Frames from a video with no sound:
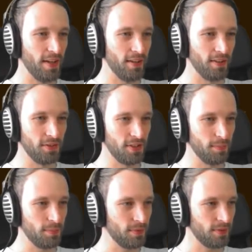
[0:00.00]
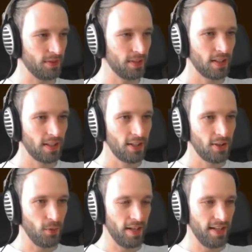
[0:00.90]
when, oh jeeps,
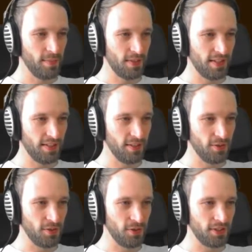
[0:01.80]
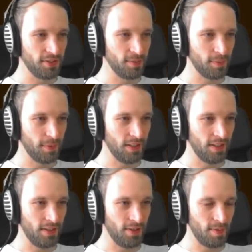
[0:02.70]
when I'm still in the tutorial,
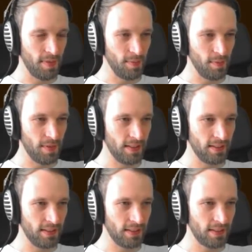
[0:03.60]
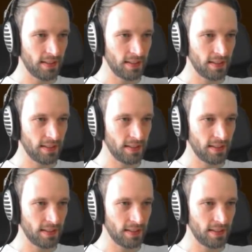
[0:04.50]
because I might be missing things.